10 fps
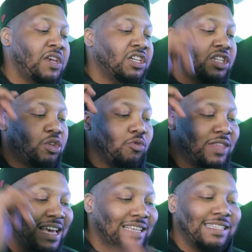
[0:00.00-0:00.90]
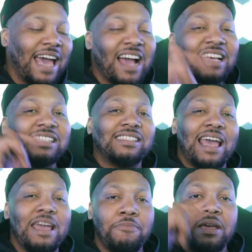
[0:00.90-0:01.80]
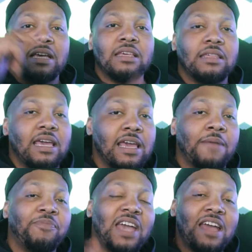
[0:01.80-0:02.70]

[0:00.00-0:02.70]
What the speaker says: should do the exact same thing.